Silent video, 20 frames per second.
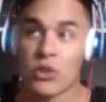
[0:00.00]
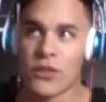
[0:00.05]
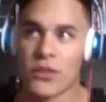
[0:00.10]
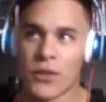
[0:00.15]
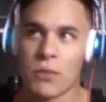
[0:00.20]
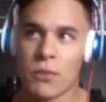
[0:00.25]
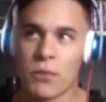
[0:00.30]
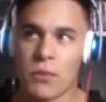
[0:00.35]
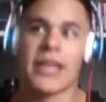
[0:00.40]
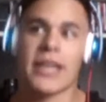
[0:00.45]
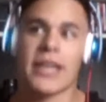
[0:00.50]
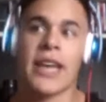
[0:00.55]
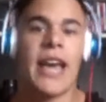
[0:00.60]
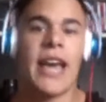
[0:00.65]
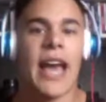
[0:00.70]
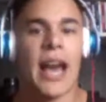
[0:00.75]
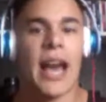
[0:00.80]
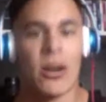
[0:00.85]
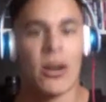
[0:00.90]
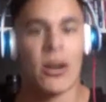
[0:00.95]
most of
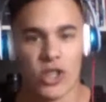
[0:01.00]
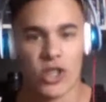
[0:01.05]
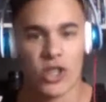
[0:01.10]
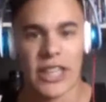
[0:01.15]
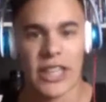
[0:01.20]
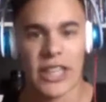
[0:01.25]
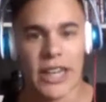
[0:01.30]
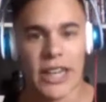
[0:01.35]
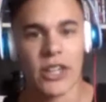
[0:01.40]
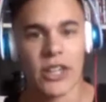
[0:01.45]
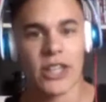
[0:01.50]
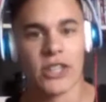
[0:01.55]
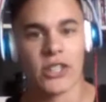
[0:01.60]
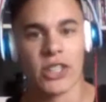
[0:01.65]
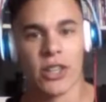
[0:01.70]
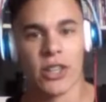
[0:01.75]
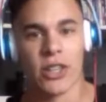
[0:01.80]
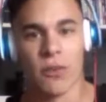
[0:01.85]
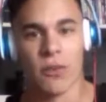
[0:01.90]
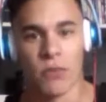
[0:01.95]
it being how
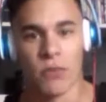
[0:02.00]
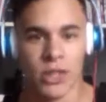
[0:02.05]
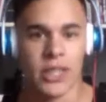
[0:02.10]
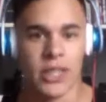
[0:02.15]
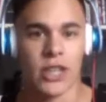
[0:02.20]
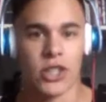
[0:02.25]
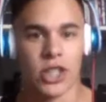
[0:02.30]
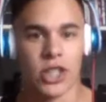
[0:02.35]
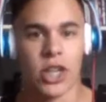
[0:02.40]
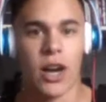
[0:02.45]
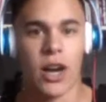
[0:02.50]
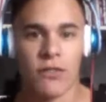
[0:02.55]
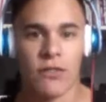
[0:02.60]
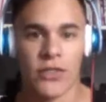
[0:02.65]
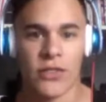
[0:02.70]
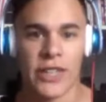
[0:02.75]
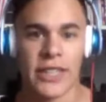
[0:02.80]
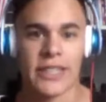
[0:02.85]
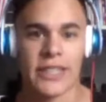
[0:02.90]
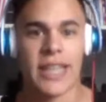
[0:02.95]
she carried herself with
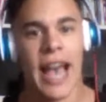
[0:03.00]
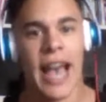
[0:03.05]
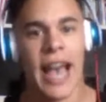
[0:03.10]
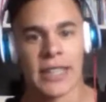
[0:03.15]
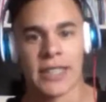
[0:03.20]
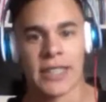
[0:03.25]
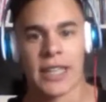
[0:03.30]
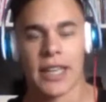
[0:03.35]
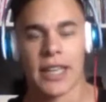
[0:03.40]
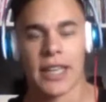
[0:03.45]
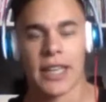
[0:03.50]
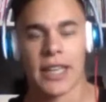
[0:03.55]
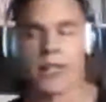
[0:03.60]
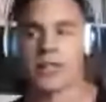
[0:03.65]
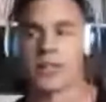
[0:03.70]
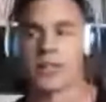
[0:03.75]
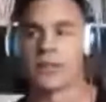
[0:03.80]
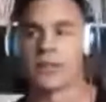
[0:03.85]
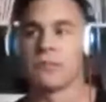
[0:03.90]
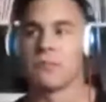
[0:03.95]
such confidence
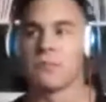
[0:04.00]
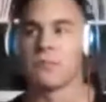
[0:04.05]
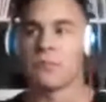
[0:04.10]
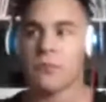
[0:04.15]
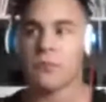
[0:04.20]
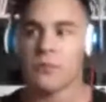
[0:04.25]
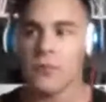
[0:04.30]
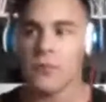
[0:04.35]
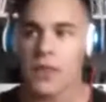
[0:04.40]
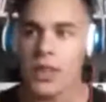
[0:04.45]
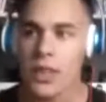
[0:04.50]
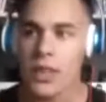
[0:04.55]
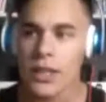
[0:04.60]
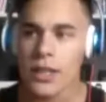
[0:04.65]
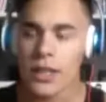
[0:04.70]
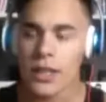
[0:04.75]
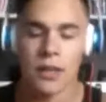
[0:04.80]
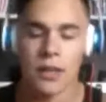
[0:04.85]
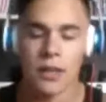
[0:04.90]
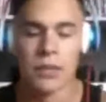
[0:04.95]
as that character.
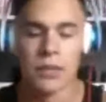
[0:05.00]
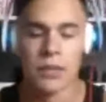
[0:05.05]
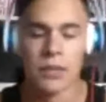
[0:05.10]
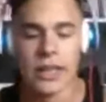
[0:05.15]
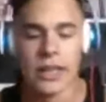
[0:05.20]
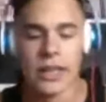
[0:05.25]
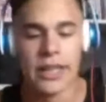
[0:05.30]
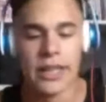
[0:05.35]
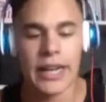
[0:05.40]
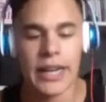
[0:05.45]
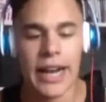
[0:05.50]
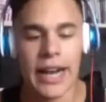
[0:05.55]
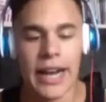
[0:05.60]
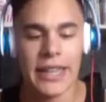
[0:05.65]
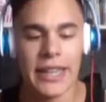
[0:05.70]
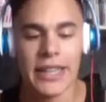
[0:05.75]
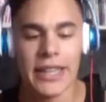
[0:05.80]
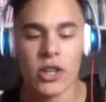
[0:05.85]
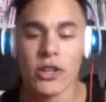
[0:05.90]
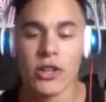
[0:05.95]
um,
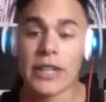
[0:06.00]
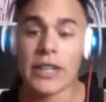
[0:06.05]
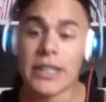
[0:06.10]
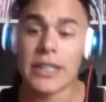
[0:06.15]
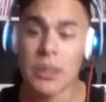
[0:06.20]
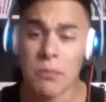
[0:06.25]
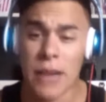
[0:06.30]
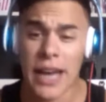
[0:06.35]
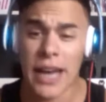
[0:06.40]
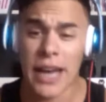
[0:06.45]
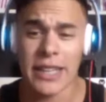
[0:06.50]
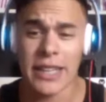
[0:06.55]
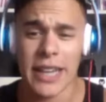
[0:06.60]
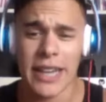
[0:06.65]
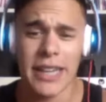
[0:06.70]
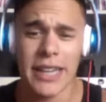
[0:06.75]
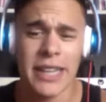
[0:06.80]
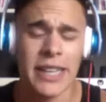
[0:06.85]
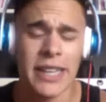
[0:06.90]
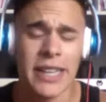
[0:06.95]
I think her as a bad
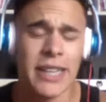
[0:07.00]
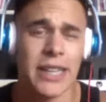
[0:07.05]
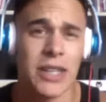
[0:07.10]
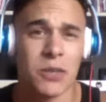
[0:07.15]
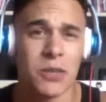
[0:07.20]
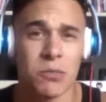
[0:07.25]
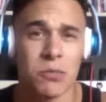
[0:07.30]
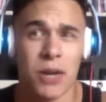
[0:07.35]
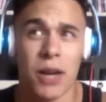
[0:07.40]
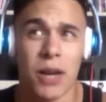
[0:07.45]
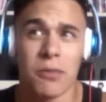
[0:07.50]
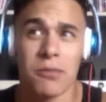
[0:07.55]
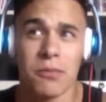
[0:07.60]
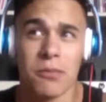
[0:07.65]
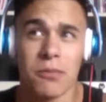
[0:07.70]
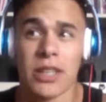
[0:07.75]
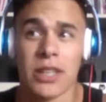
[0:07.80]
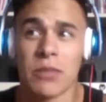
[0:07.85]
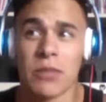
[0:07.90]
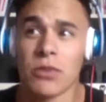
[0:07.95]
guy is
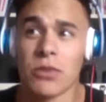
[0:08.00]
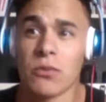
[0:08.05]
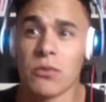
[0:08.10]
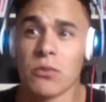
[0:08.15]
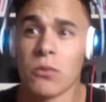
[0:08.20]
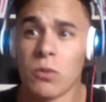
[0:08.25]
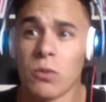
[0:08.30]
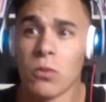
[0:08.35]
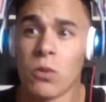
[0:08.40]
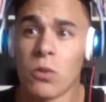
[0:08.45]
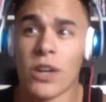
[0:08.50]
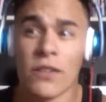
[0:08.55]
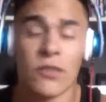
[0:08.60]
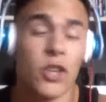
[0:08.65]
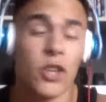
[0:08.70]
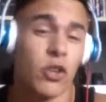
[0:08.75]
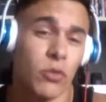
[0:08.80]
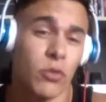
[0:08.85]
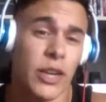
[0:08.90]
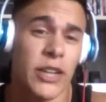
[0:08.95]
probably going to be one of
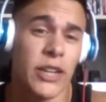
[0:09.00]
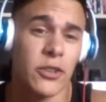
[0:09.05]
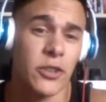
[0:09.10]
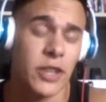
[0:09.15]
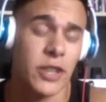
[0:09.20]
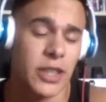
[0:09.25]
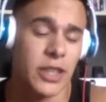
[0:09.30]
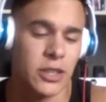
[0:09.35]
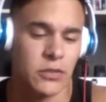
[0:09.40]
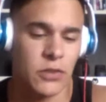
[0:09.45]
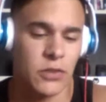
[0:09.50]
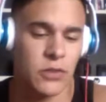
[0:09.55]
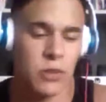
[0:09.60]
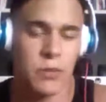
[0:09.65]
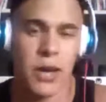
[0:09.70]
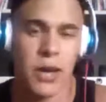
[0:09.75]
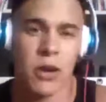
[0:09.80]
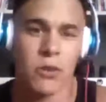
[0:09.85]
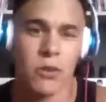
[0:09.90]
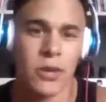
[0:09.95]
the greater things for the
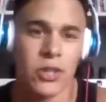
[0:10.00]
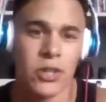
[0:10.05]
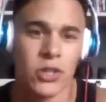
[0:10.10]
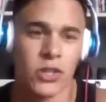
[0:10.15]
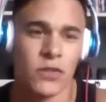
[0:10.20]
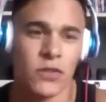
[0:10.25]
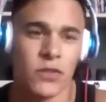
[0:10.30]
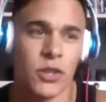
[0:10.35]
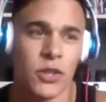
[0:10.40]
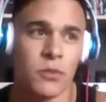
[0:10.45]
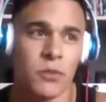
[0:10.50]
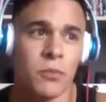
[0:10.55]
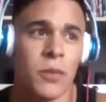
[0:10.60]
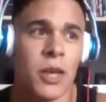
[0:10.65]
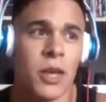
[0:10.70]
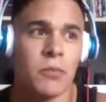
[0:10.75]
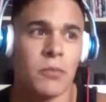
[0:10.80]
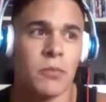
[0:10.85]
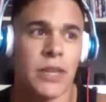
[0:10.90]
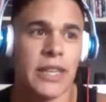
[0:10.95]
Power Rangers film,
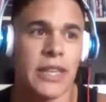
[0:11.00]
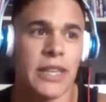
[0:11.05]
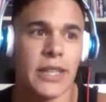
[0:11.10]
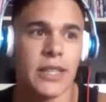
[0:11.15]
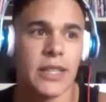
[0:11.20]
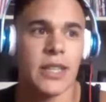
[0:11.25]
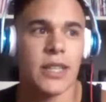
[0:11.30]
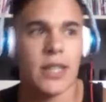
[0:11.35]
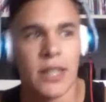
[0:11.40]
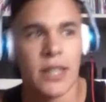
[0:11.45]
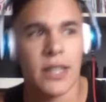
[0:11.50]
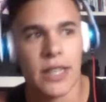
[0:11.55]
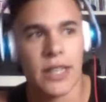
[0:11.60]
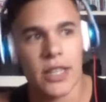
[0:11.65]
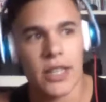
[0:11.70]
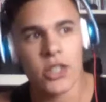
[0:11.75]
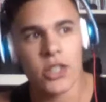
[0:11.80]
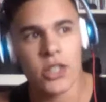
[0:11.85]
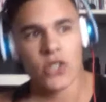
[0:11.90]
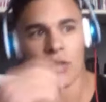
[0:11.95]
because the
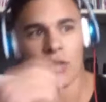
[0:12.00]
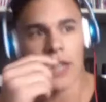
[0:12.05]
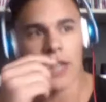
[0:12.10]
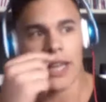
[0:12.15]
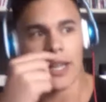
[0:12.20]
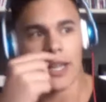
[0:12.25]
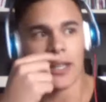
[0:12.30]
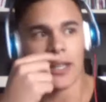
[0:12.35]
issue that